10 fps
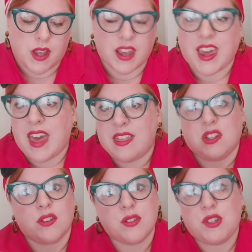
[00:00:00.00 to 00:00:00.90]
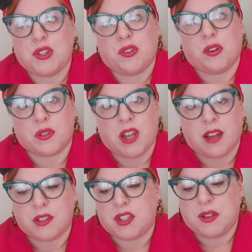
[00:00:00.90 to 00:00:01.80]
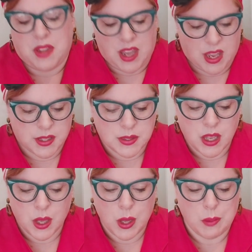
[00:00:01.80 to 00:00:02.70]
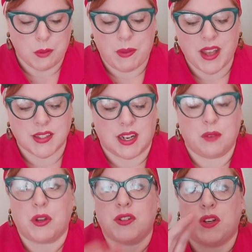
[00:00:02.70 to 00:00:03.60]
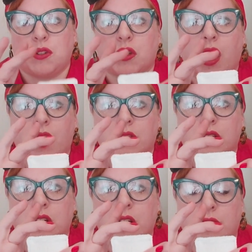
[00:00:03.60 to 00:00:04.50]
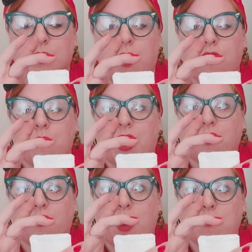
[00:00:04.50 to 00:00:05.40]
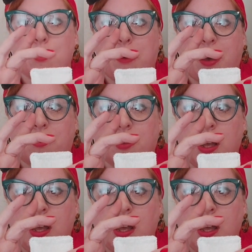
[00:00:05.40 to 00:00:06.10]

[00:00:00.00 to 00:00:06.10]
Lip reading: Again, there's lots of tutorials on how to do these, but basically what you do is you cut a square of microfiber about,